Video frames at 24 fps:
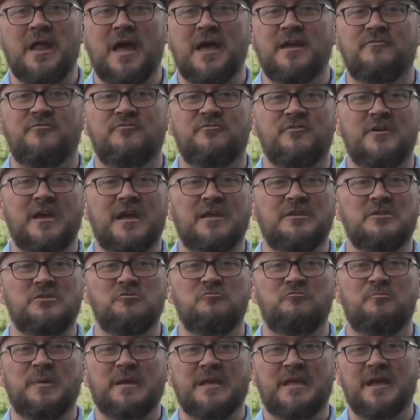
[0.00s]
life and
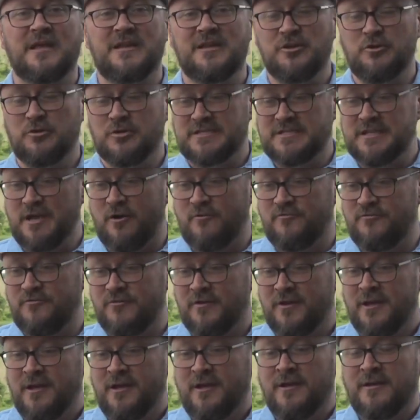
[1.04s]
you've been getting
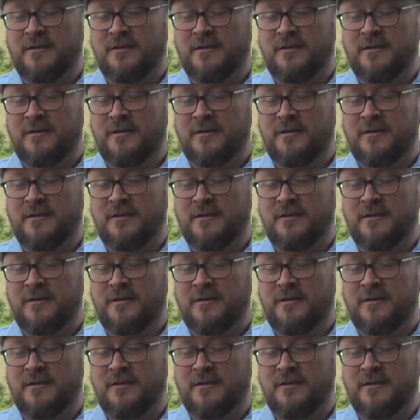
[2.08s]
yourself,